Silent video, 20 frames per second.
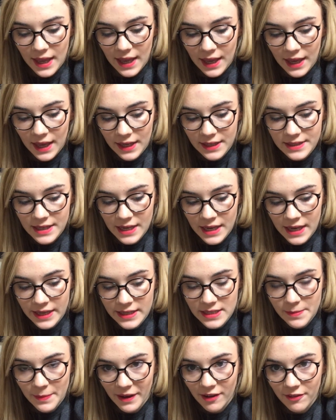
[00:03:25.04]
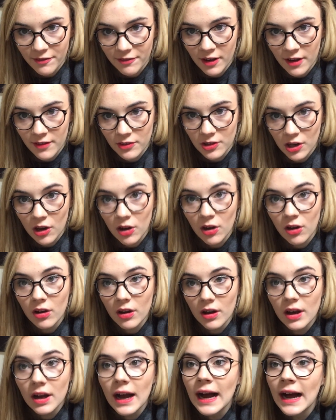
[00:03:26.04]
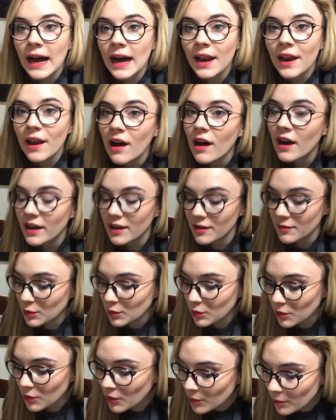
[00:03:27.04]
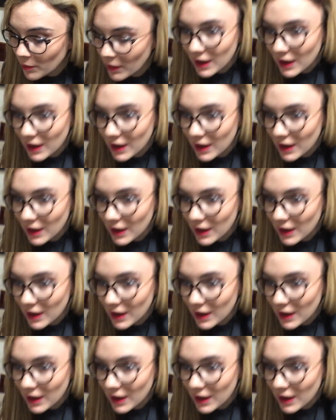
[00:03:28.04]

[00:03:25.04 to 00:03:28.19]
It is about 5 o'clock and I'm all